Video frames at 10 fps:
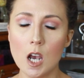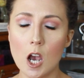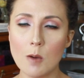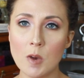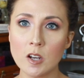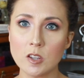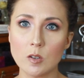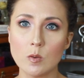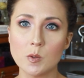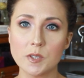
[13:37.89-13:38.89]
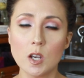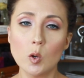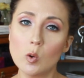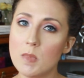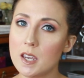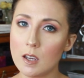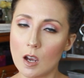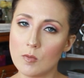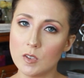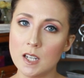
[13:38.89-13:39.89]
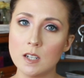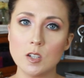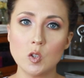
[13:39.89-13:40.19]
among those who make a covenant